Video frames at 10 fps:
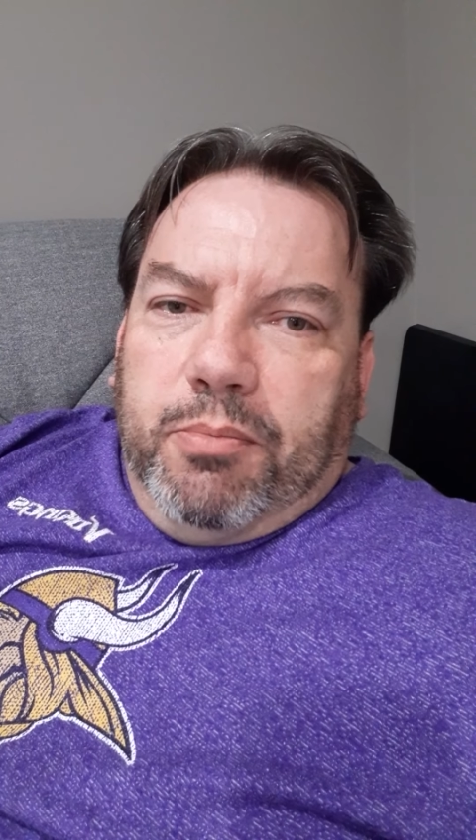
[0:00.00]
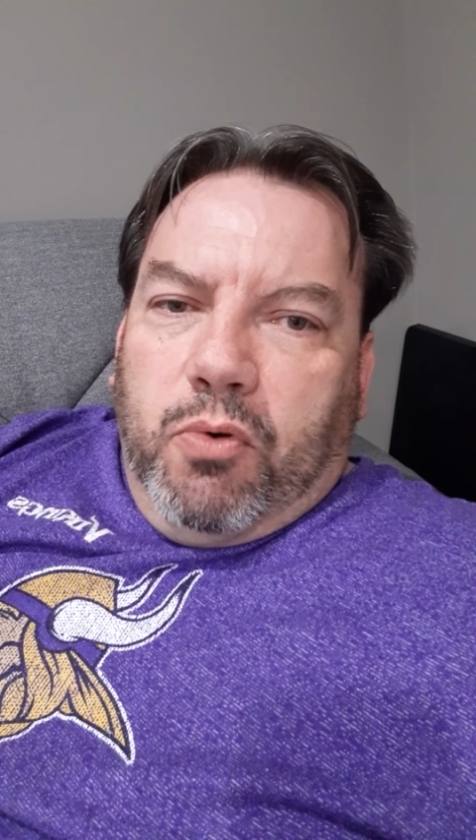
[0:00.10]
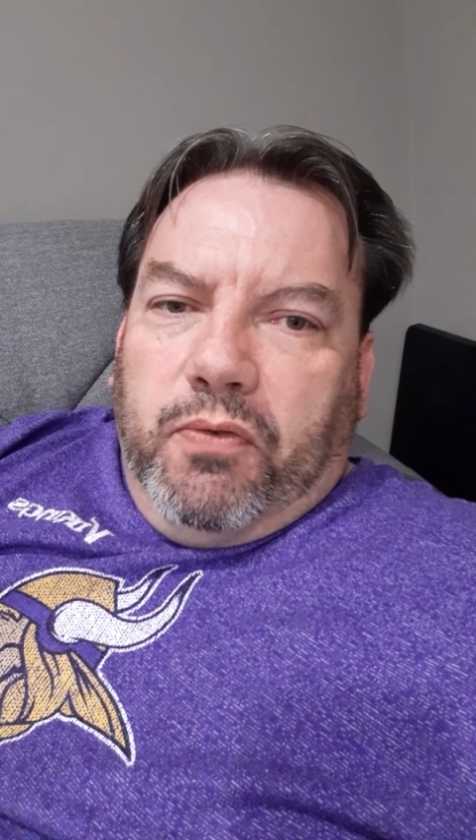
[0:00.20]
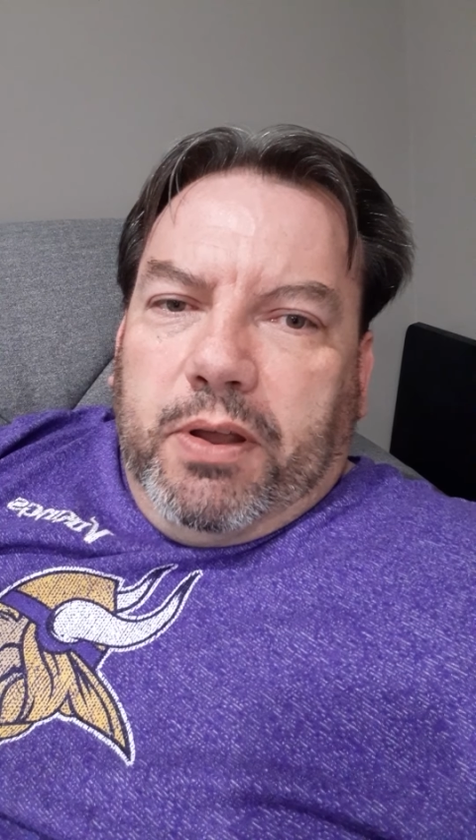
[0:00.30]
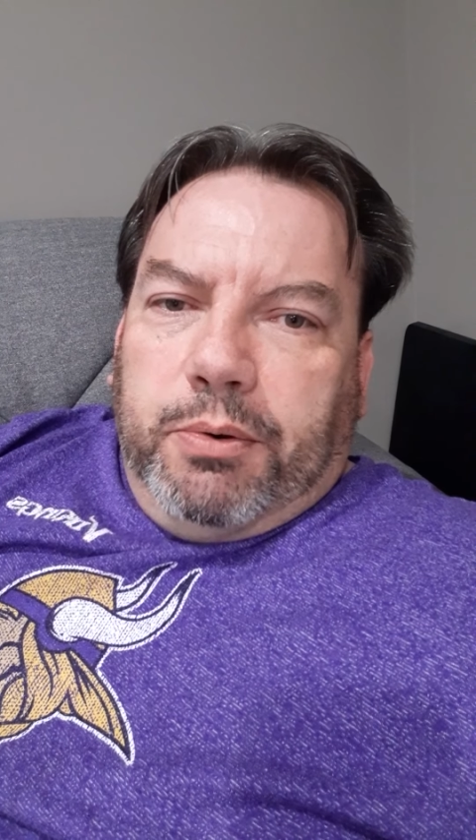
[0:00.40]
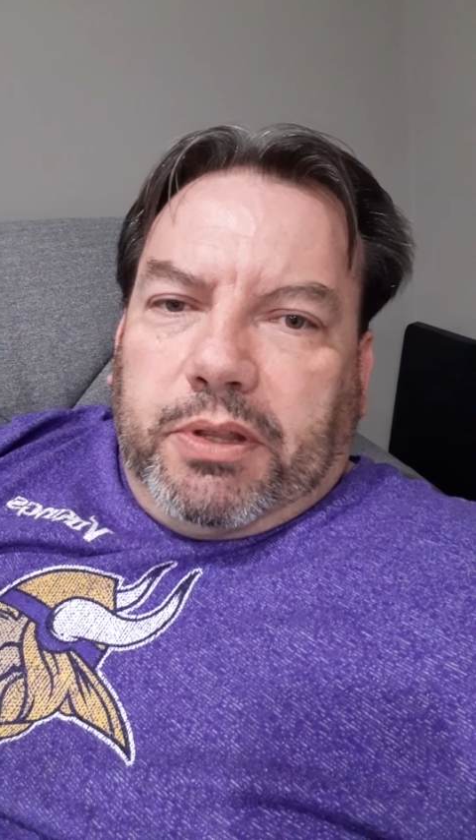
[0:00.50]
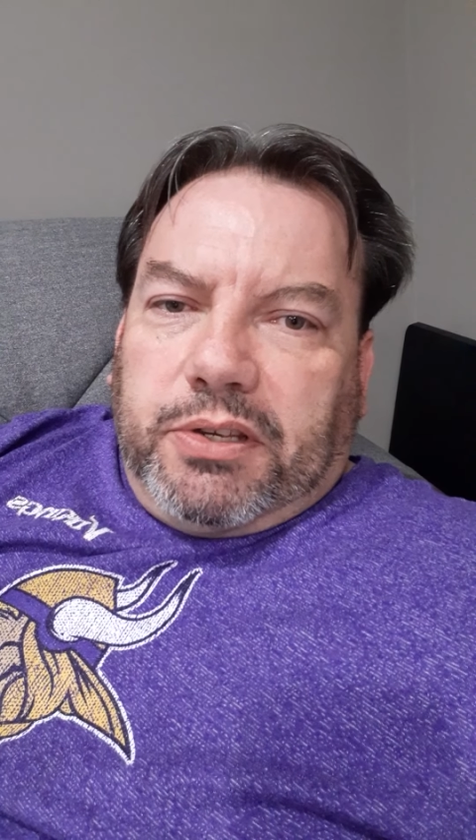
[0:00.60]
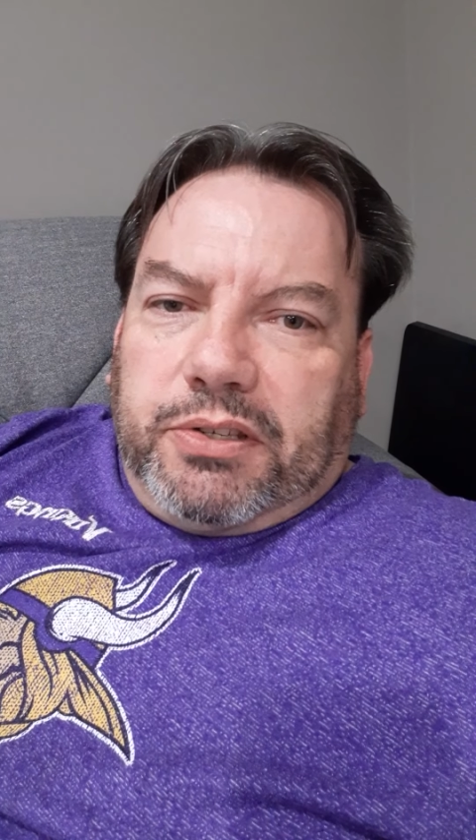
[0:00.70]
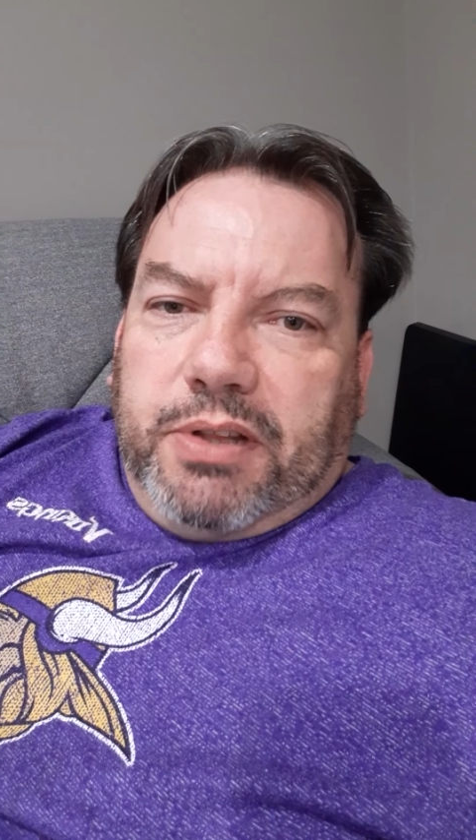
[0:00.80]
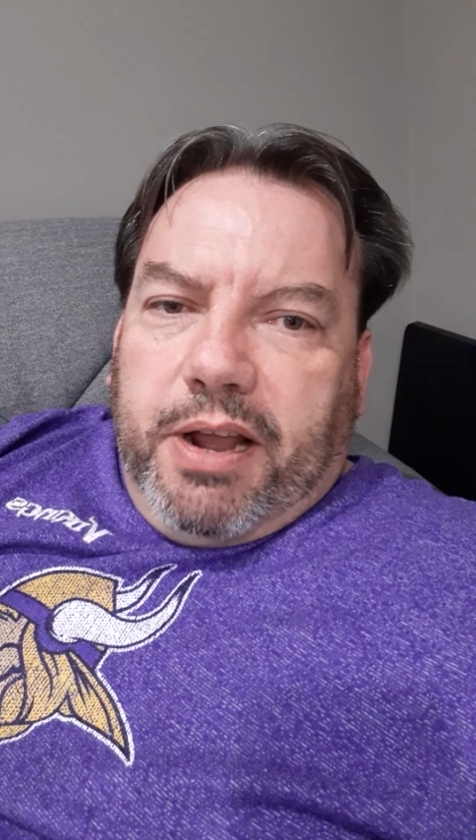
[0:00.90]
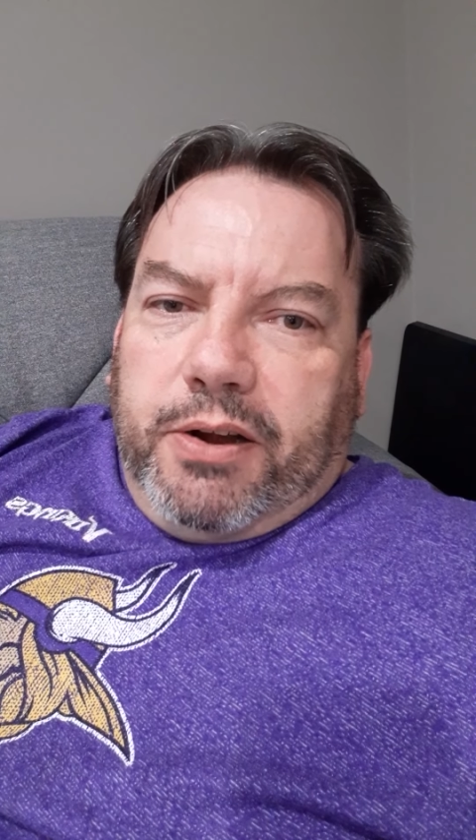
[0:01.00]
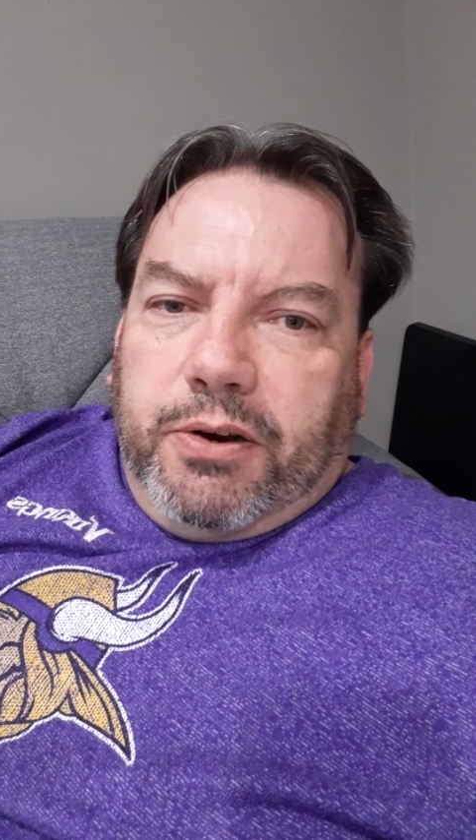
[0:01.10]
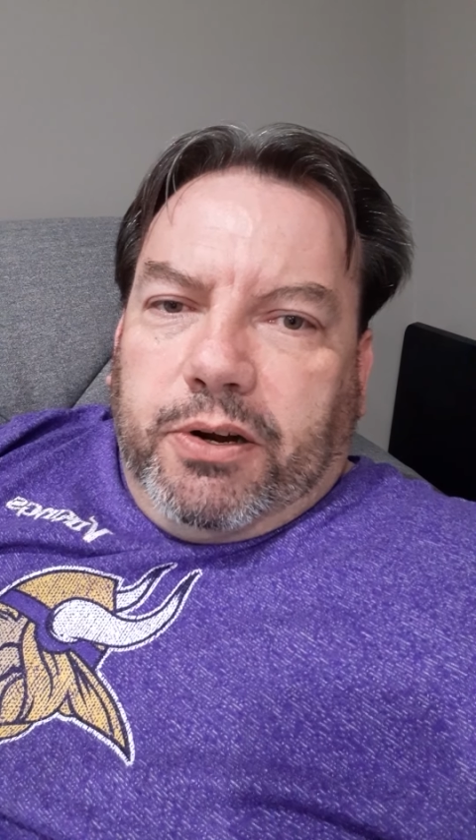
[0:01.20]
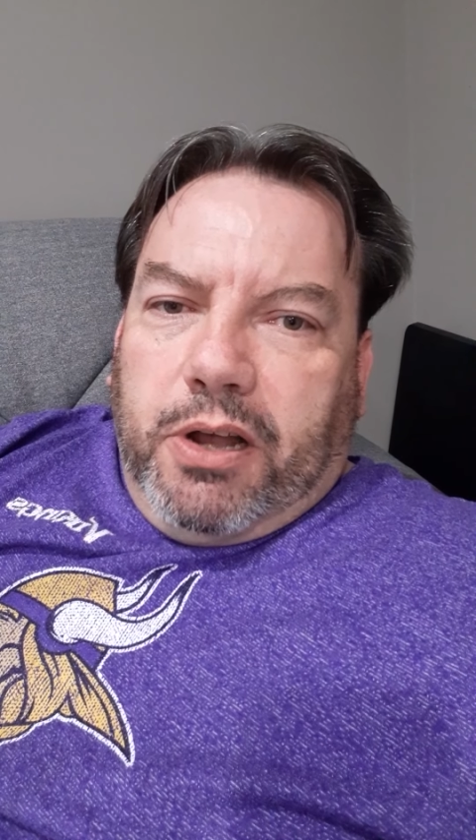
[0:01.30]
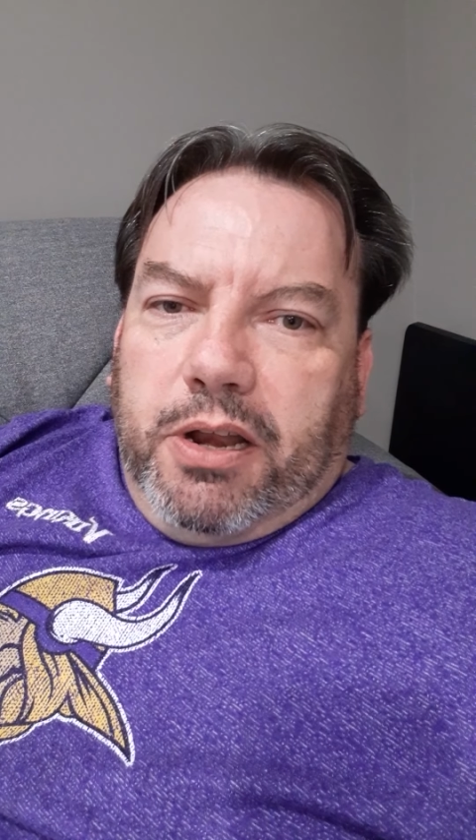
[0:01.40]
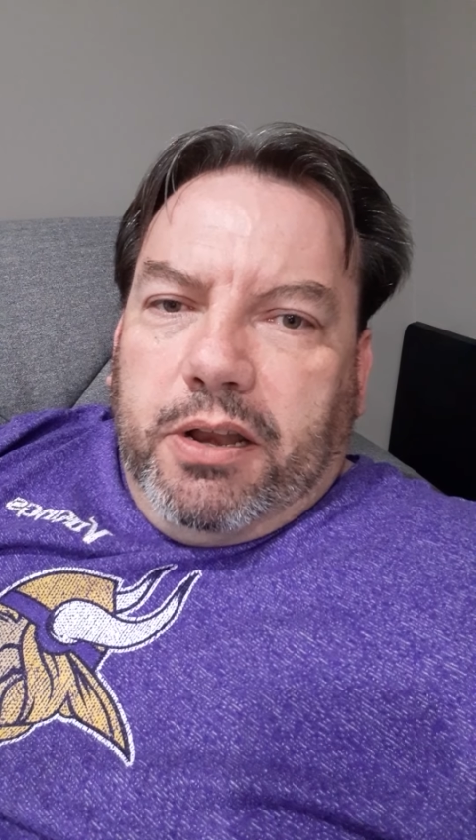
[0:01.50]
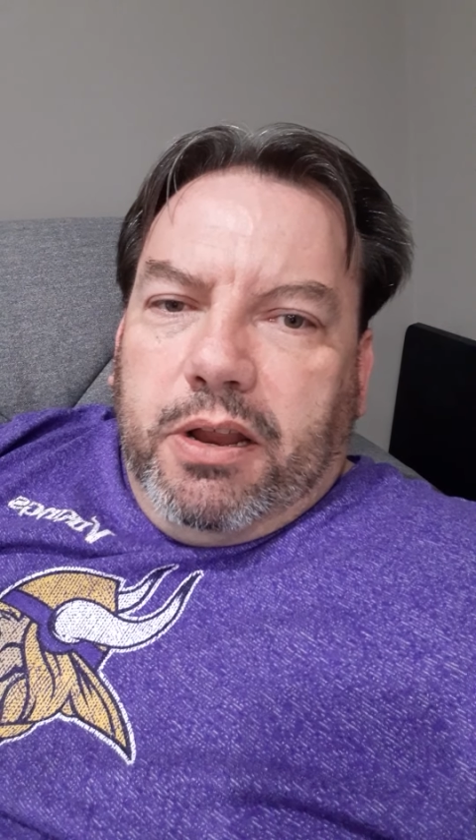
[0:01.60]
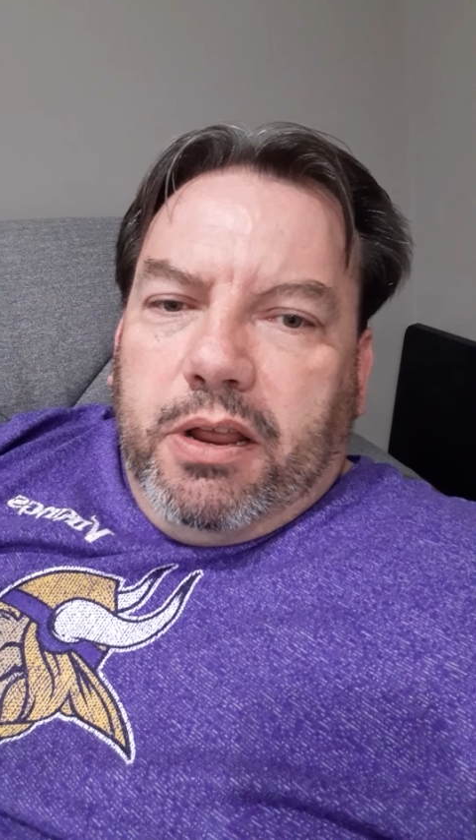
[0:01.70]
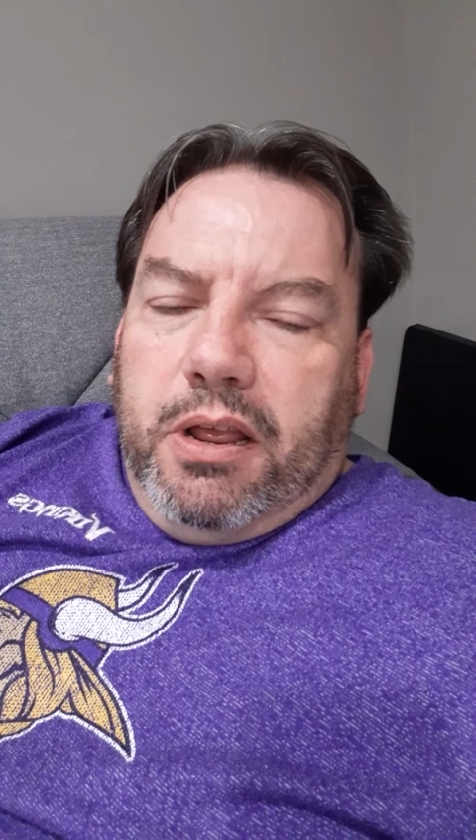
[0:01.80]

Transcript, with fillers: movie with the Snyder cut.